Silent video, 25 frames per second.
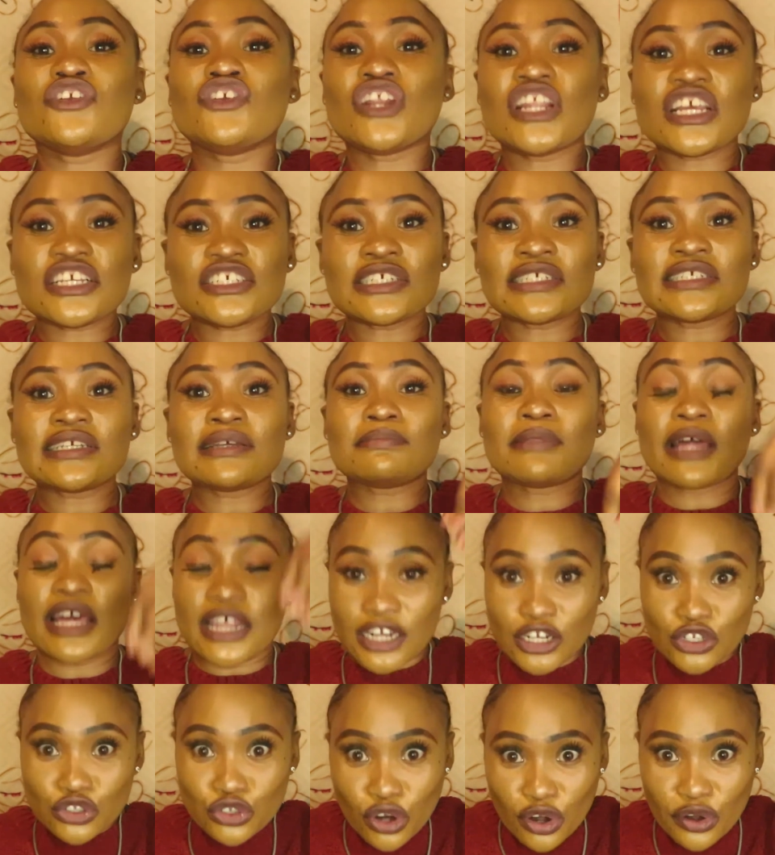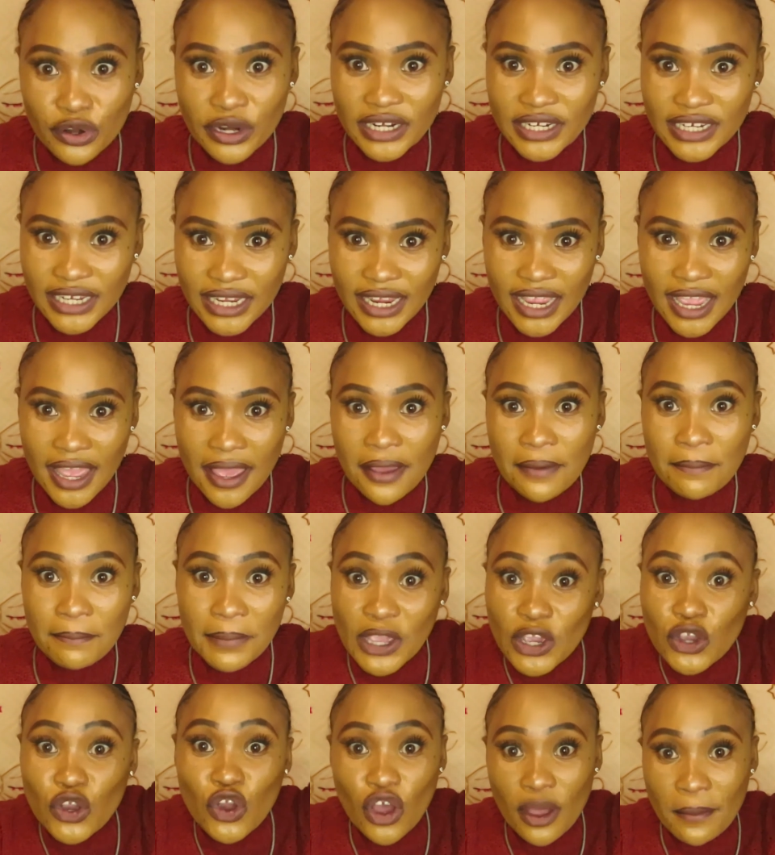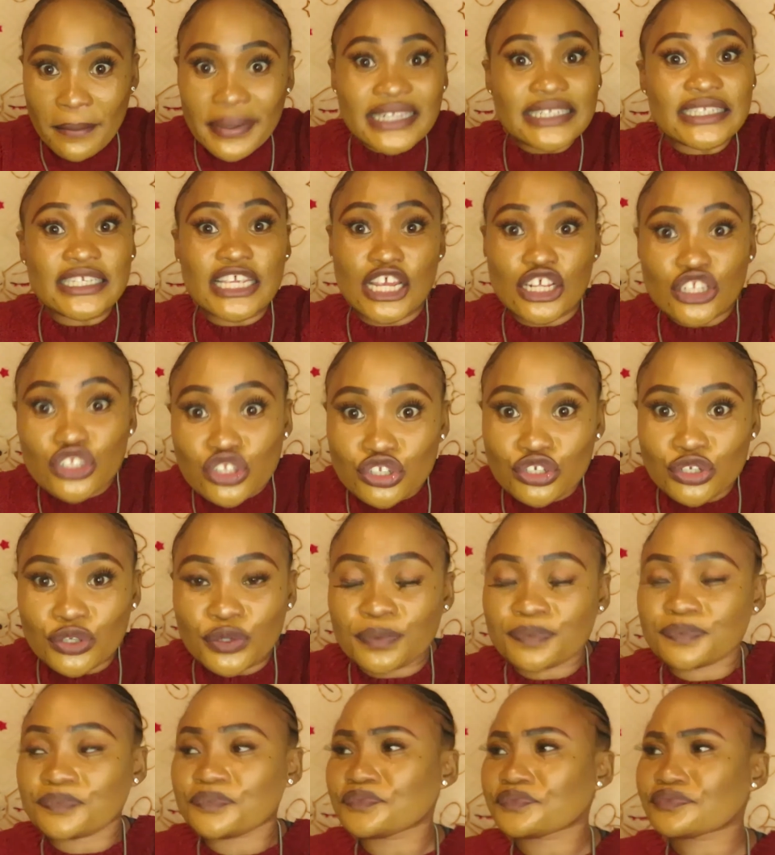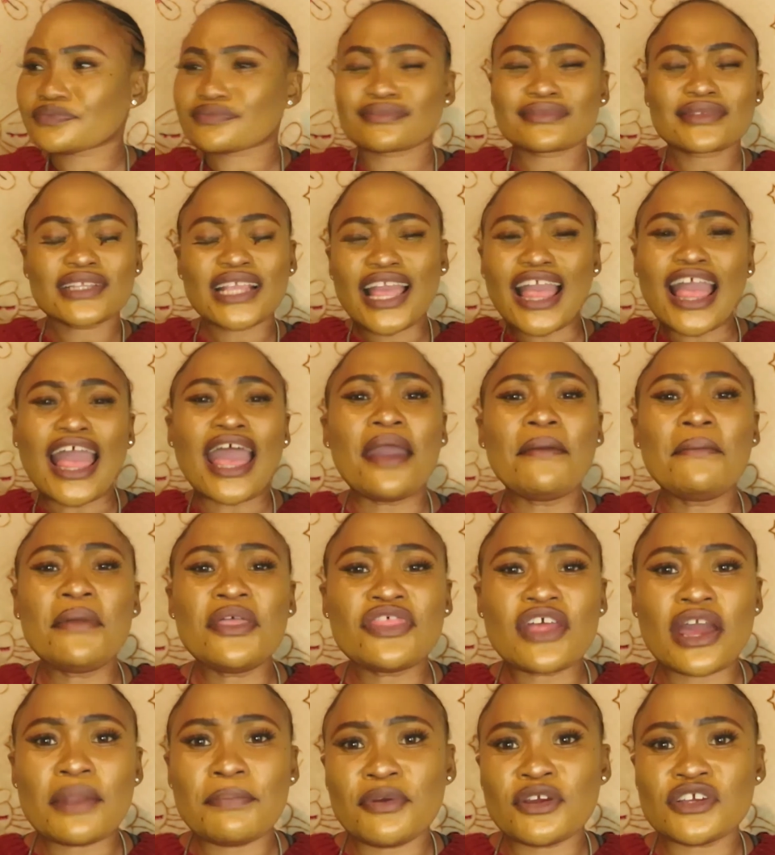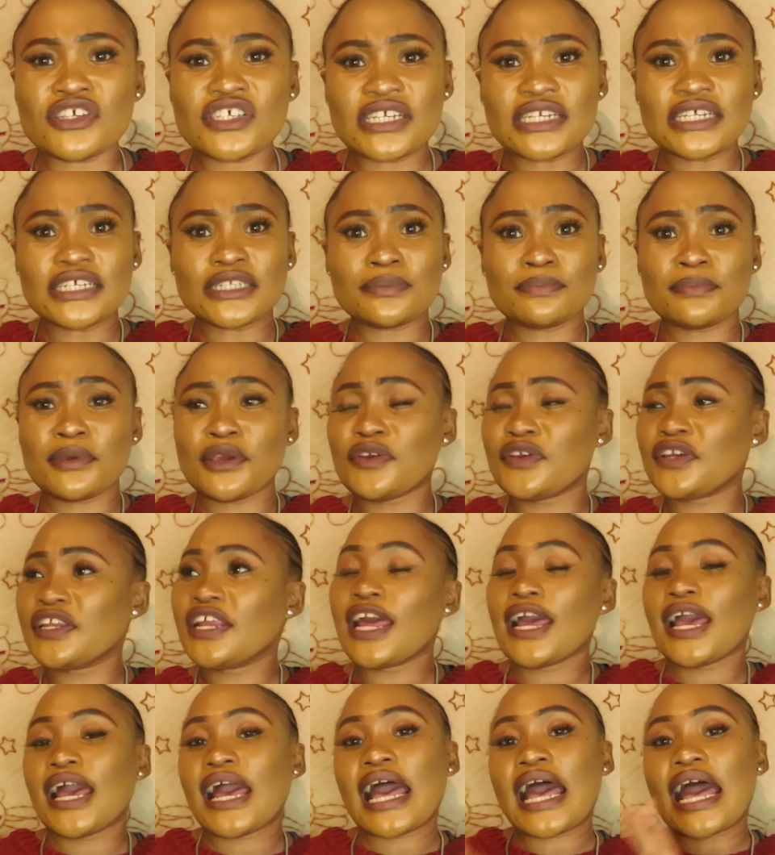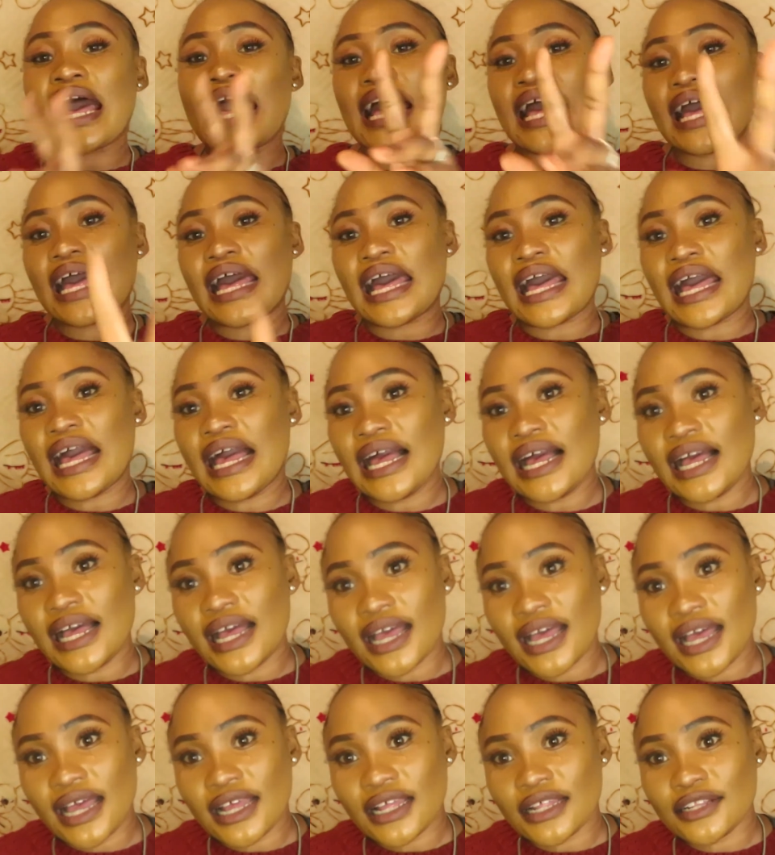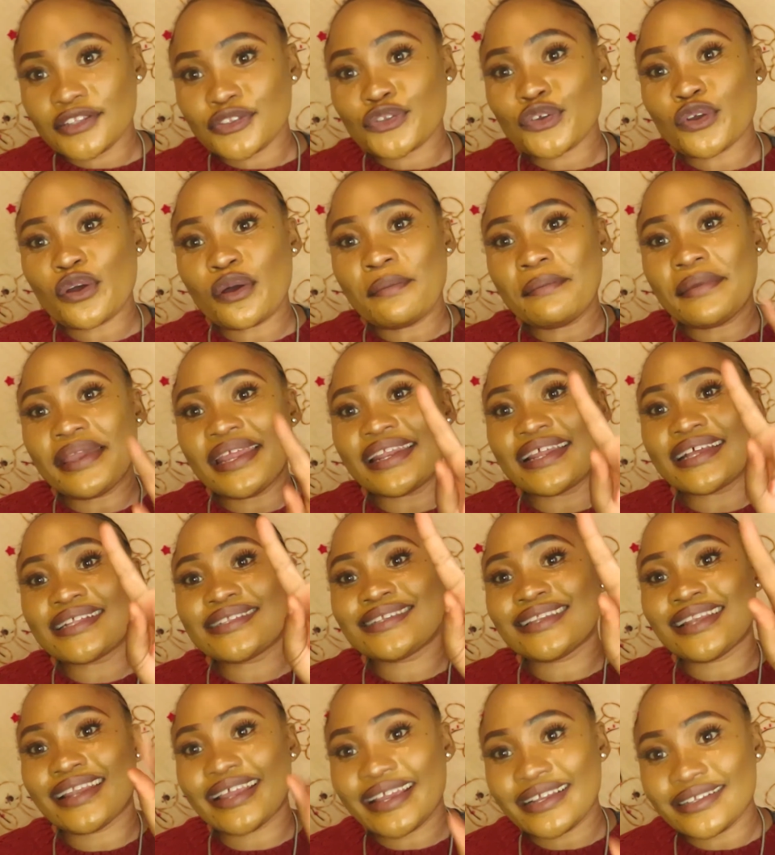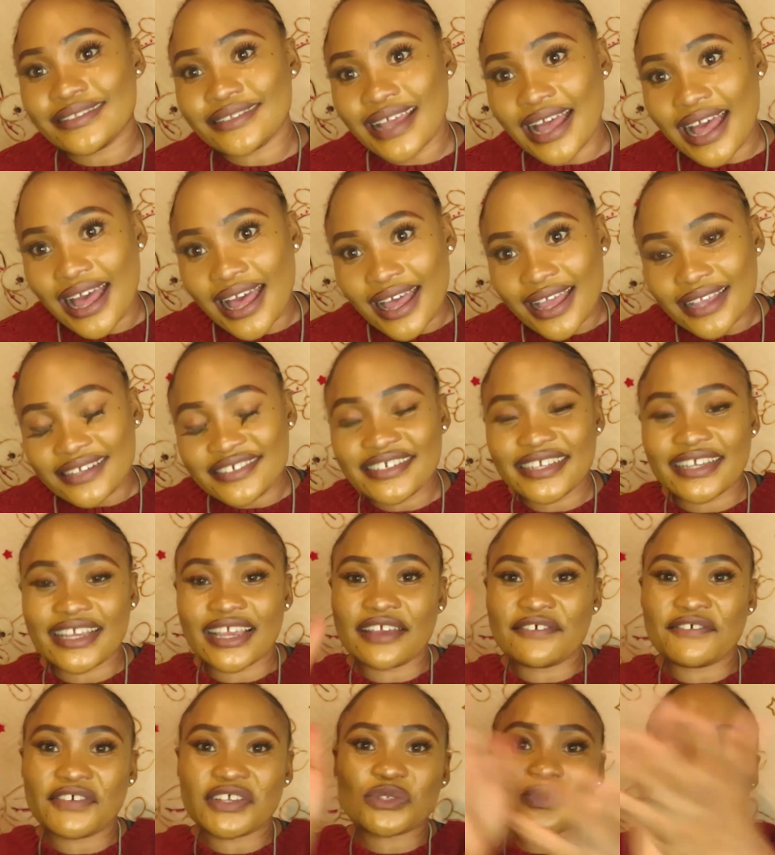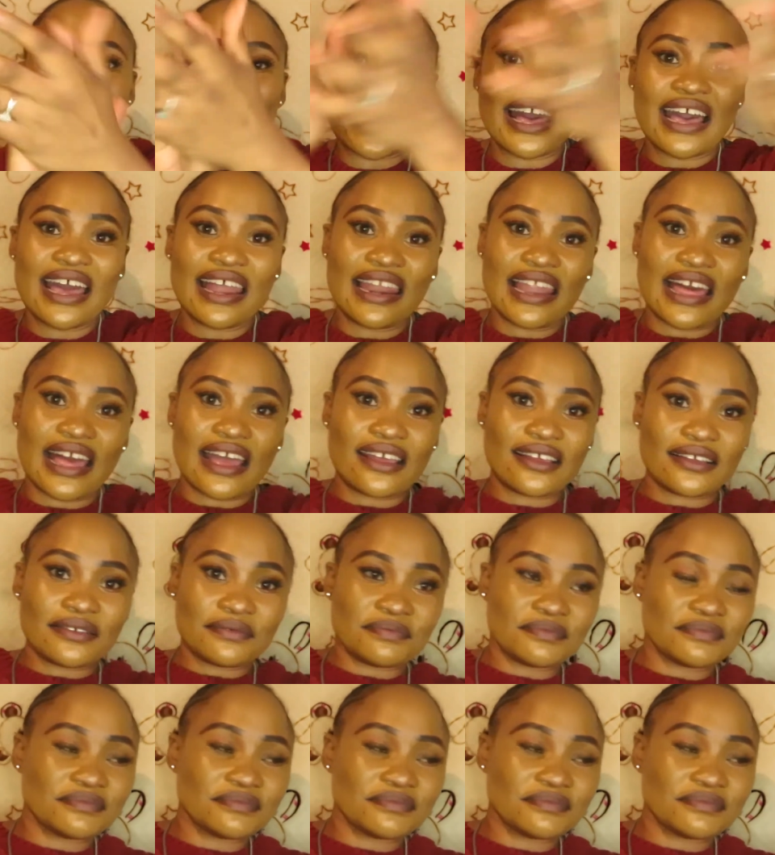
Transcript: relationship that is already been committed to. I mean, that person is married. 2 minutes later, she gave us wahala.